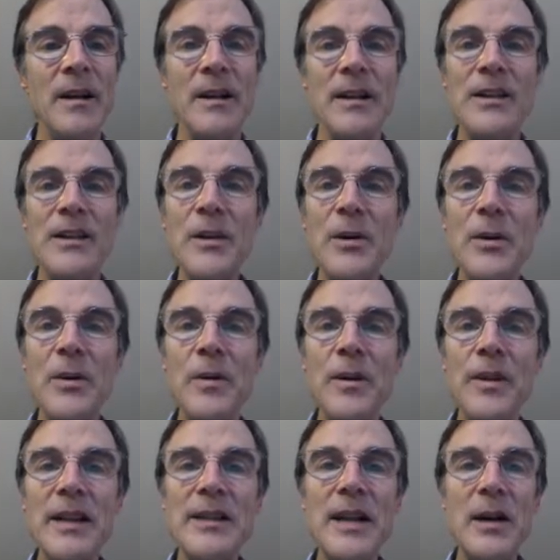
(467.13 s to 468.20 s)
So
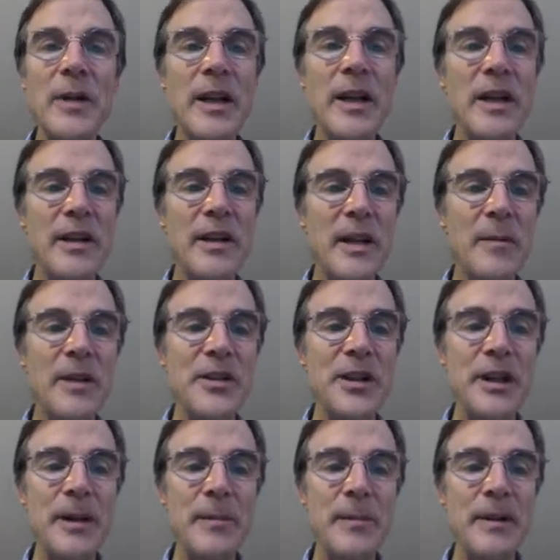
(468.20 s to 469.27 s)
that's how we get an image
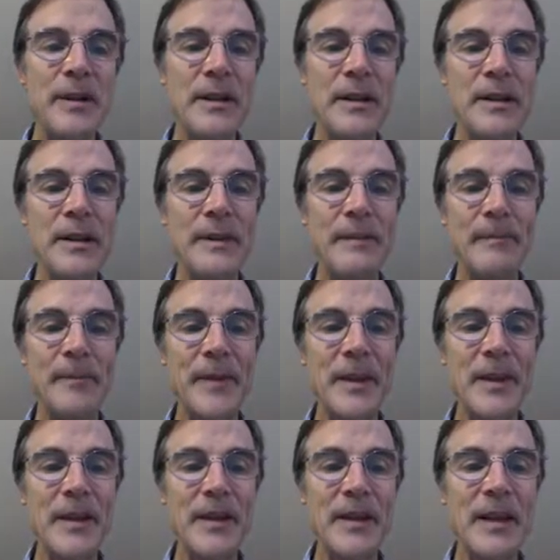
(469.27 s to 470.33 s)
up.
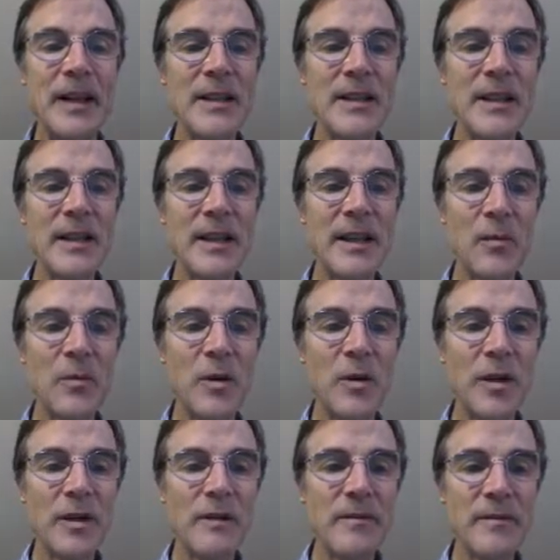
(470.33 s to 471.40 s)
Uh, the next thing I want
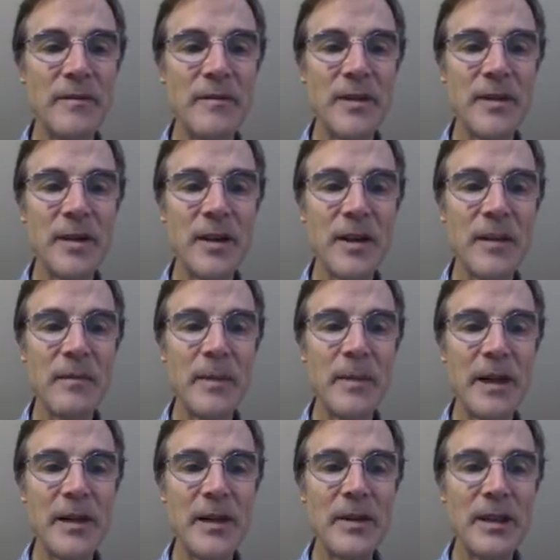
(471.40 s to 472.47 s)
to talk
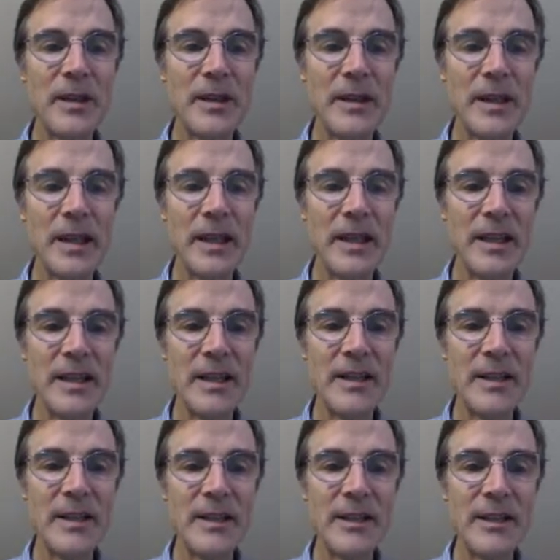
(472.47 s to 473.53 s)
about
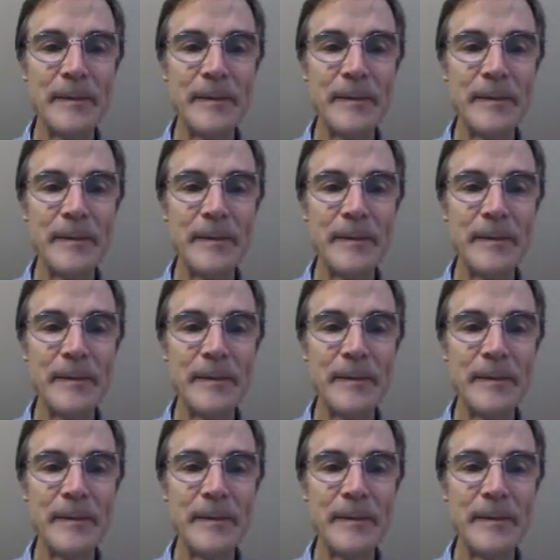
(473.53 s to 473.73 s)
is